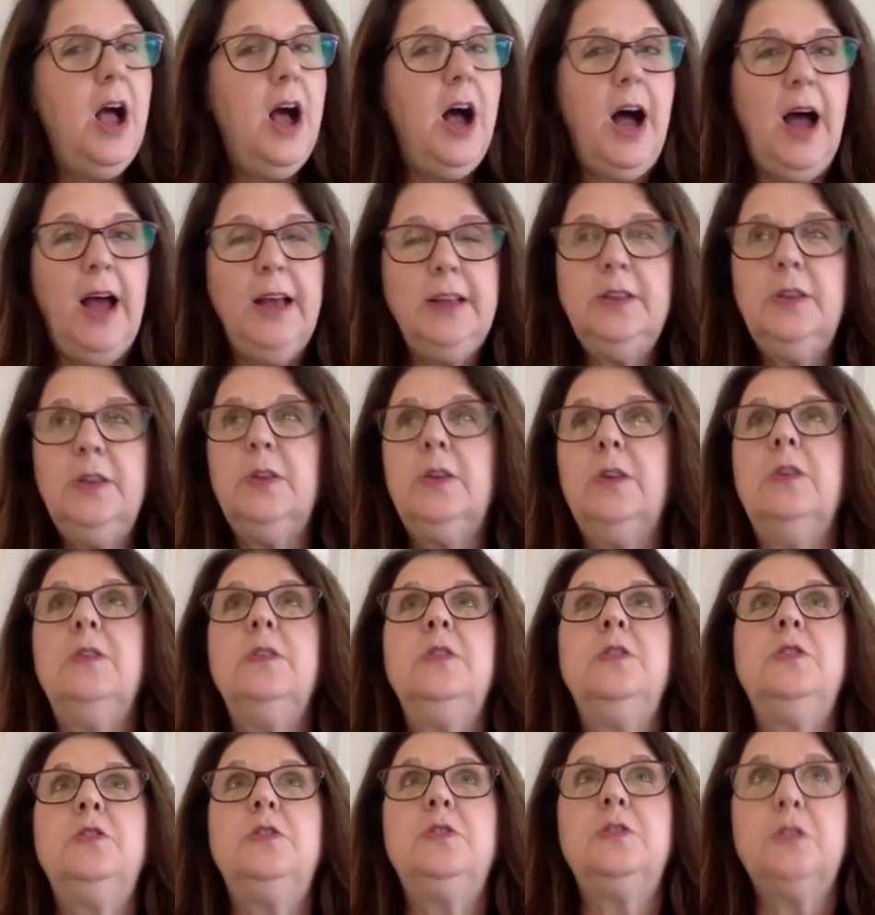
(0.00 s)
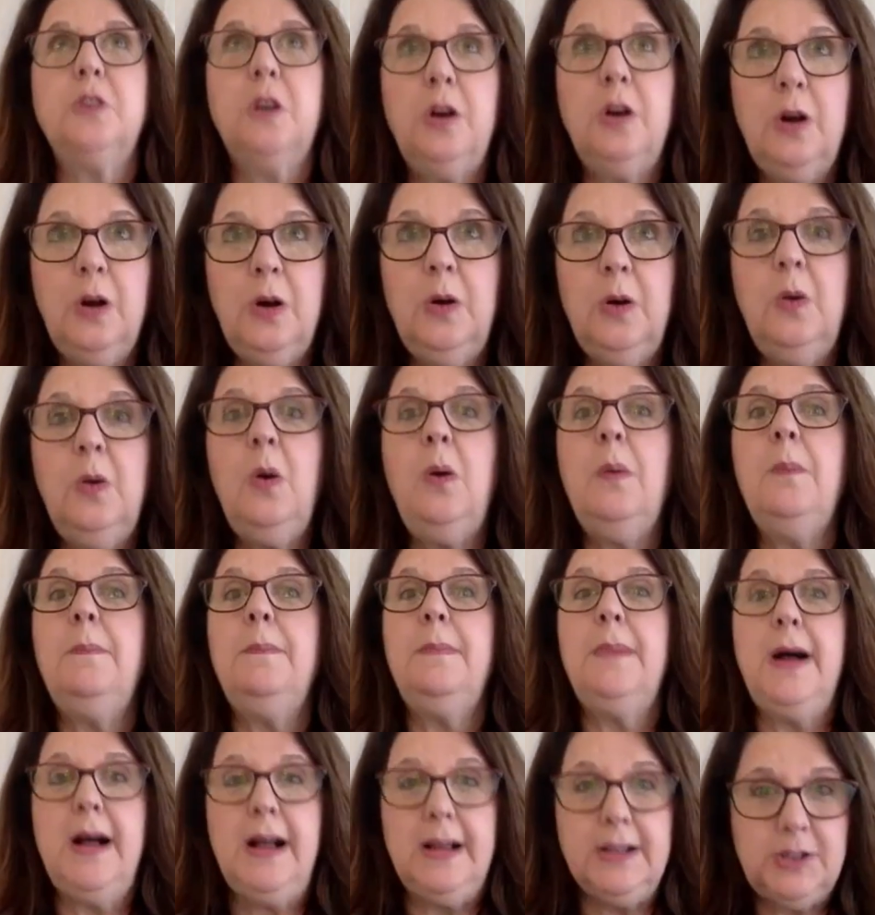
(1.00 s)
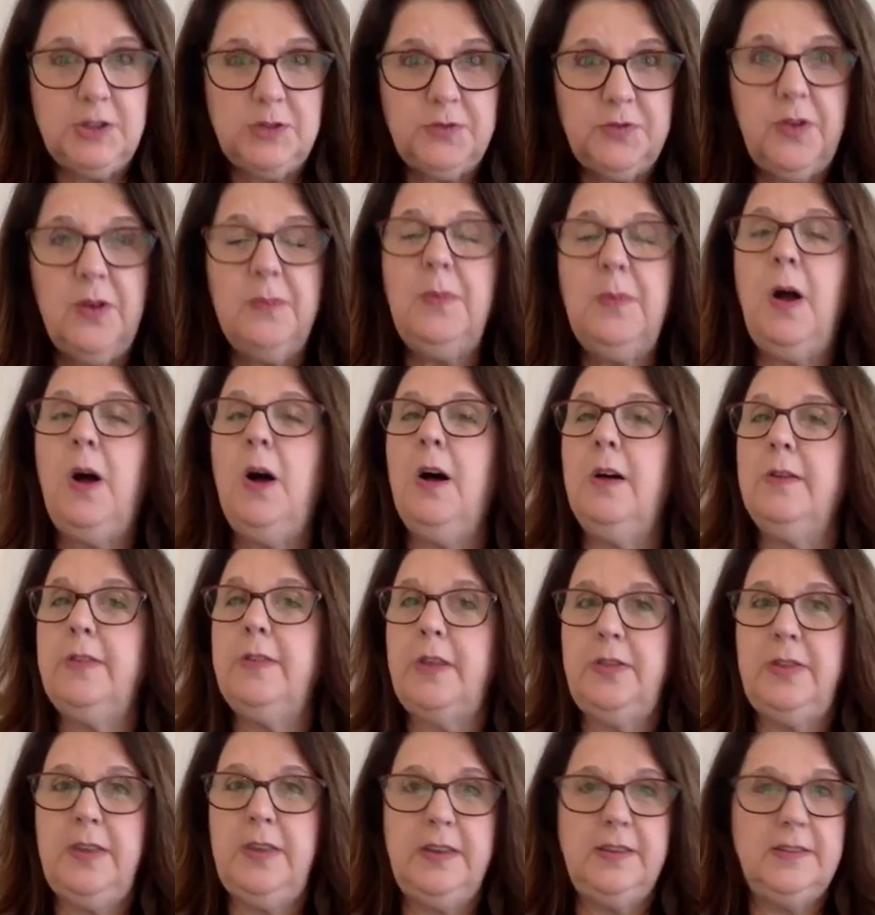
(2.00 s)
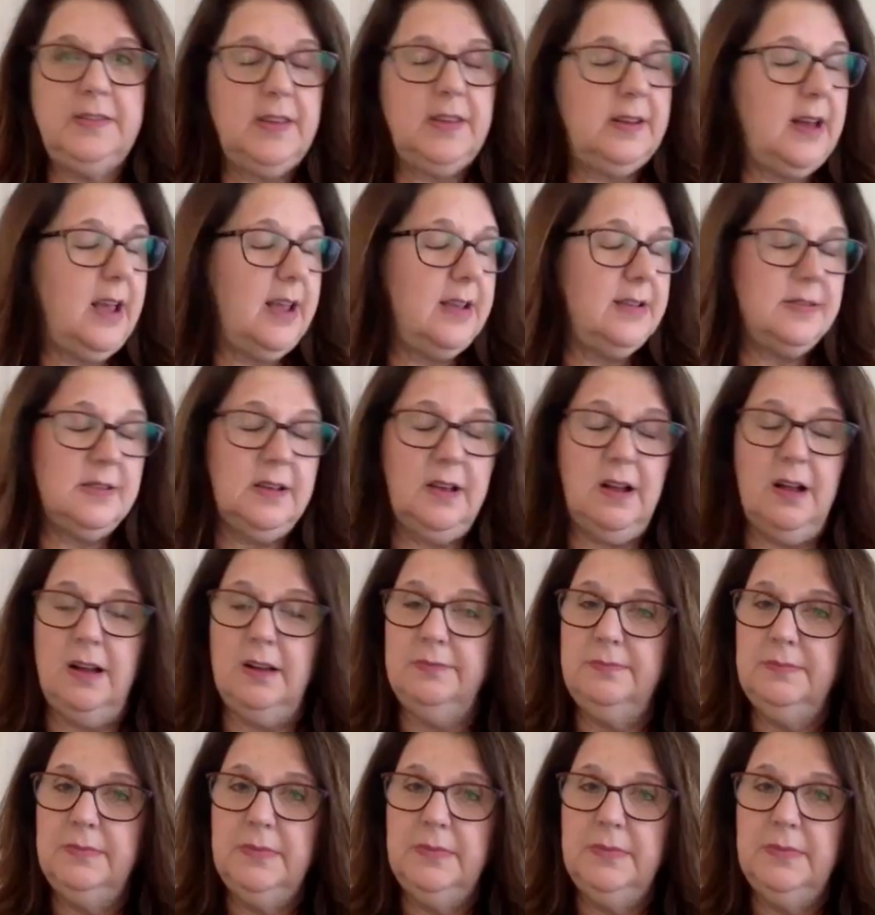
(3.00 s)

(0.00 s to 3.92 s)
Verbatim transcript: i learned so much from all the things that i saw